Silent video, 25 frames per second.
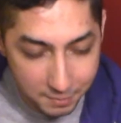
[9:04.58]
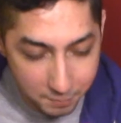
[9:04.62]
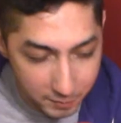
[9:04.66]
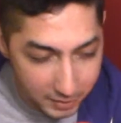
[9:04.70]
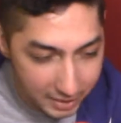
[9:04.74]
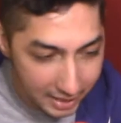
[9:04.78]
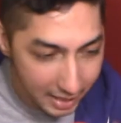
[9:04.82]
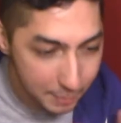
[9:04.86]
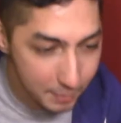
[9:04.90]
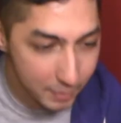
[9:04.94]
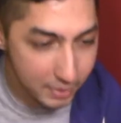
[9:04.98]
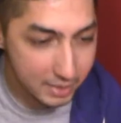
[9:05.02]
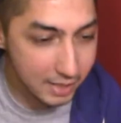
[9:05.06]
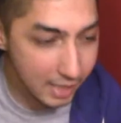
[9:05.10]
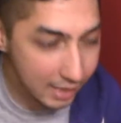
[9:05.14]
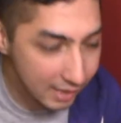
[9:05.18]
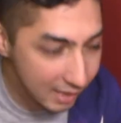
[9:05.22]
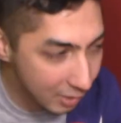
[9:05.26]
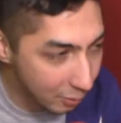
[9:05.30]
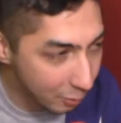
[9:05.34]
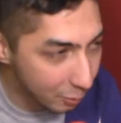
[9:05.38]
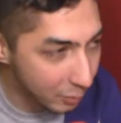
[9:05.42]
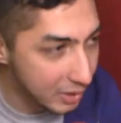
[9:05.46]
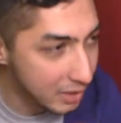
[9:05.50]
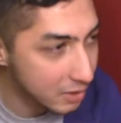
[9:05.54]
be
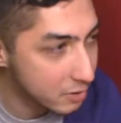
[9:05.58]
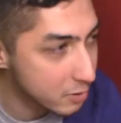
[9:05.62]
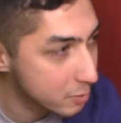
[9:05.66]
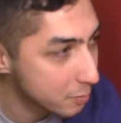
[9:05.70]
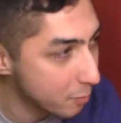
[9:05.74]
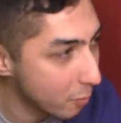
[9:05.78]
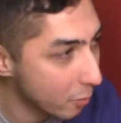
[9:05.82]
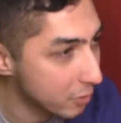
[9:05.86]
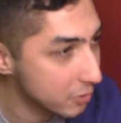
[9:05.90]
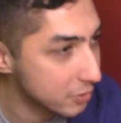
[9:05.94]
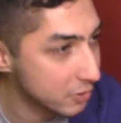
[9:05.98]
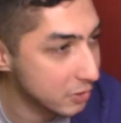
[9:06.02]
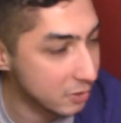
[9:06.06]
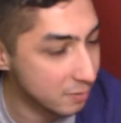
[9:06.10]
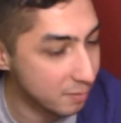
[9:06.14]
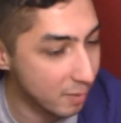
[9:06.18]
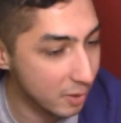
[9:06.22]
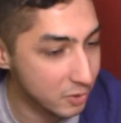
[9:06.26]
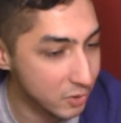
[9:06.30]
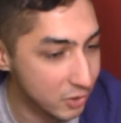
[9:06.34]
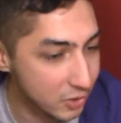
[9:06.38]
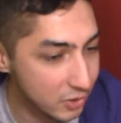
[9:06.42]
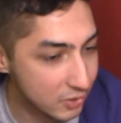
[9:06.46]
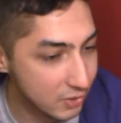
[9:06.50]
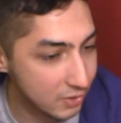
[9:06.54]
imitating real sports as
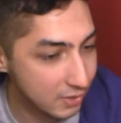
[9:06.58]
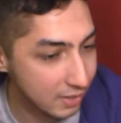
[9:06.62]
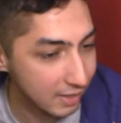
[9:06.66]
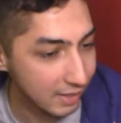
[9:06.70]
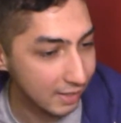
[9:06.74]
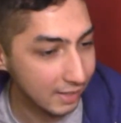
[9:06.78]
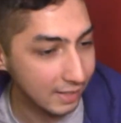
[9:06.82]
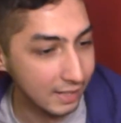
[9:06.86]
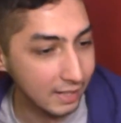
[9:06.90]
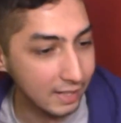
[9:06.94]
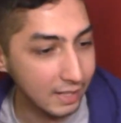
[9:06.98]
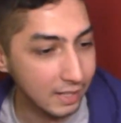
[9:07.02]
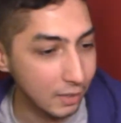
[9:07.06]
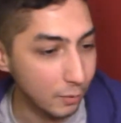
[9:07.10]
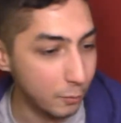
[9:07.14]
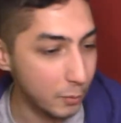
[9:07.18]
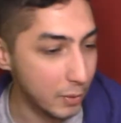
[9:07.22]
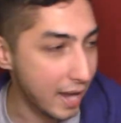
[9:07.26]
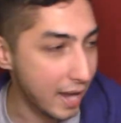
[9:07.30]
much as we